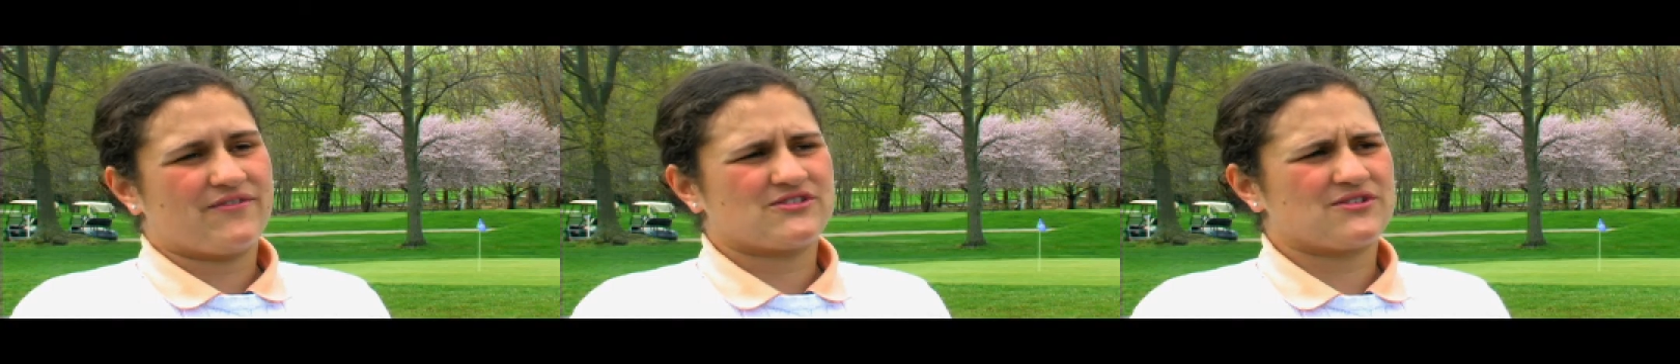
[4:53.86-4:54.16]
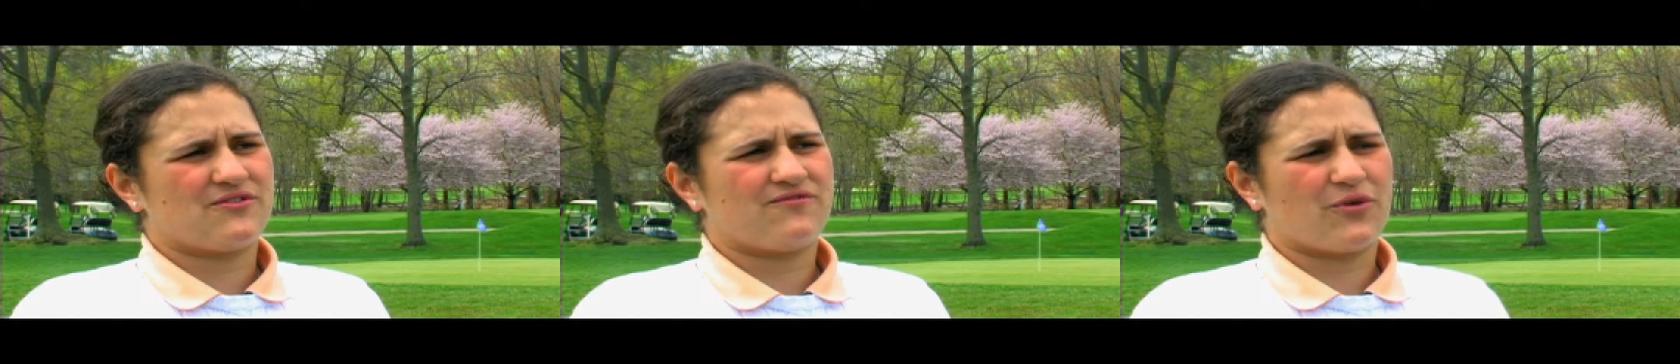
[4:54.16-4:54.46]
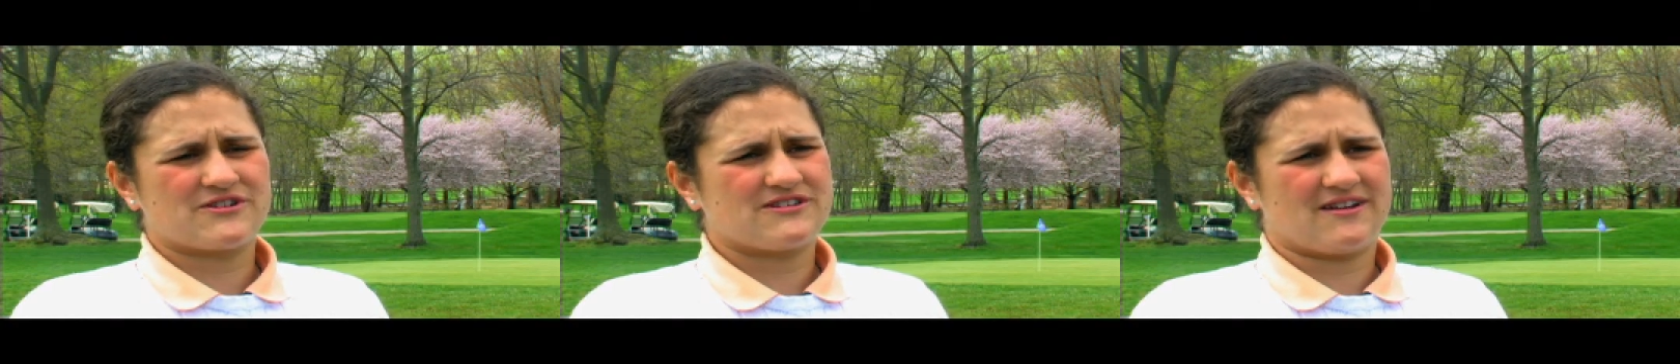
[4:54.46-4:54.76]
feel so
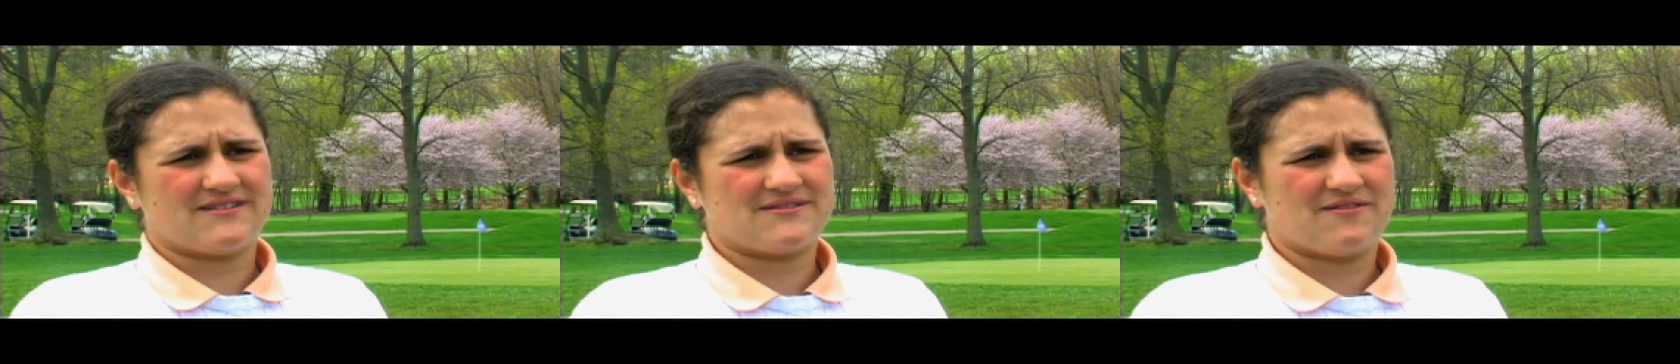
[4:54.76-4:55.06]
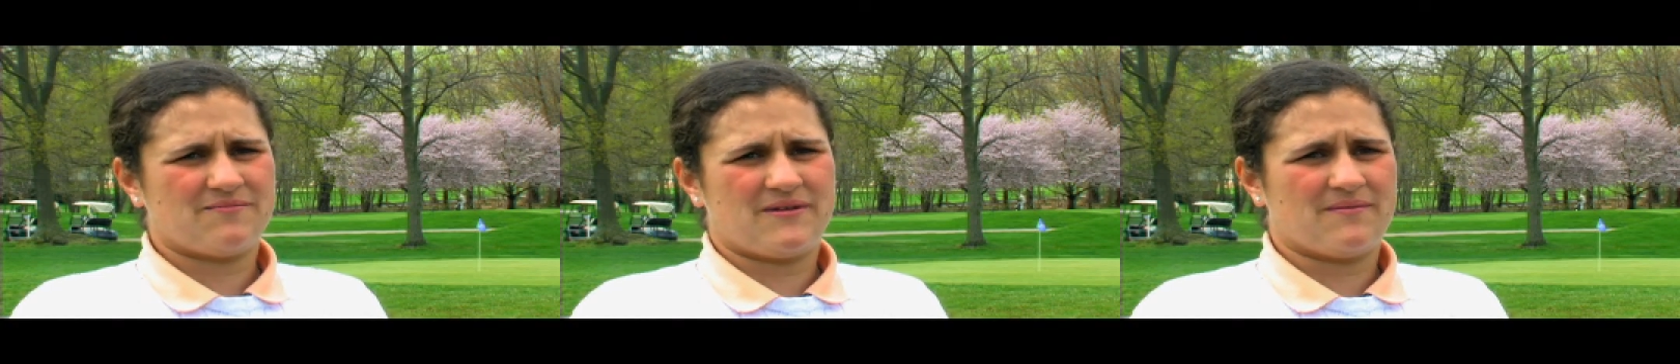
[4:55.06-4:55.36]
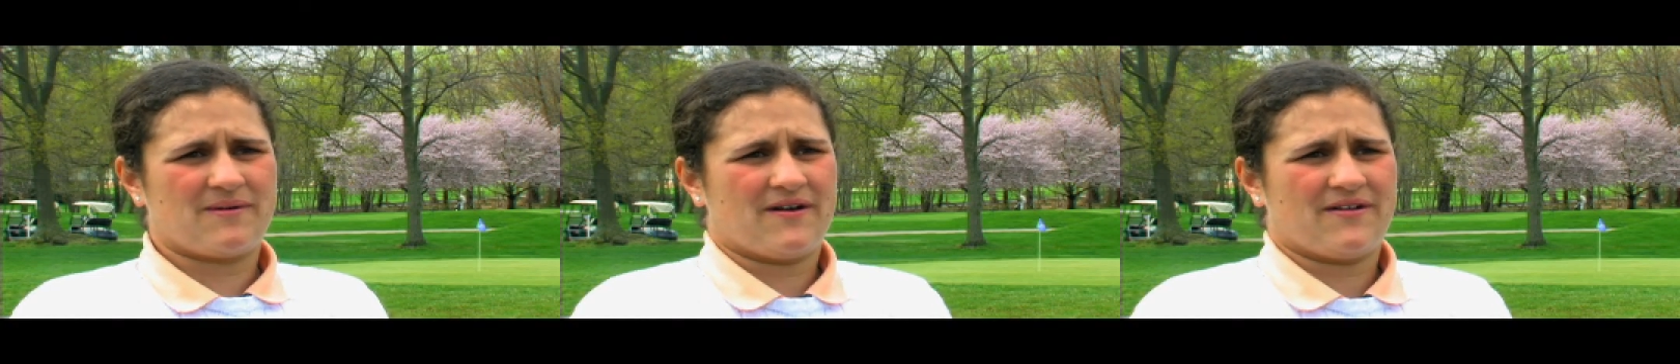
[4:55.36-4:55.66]
fortunate to have
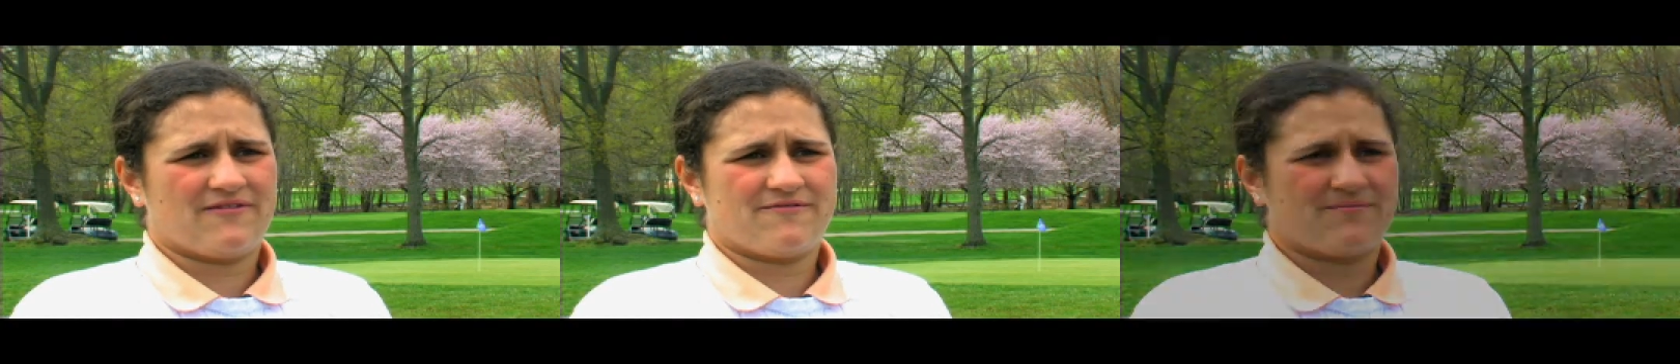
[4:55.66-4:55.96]
been part of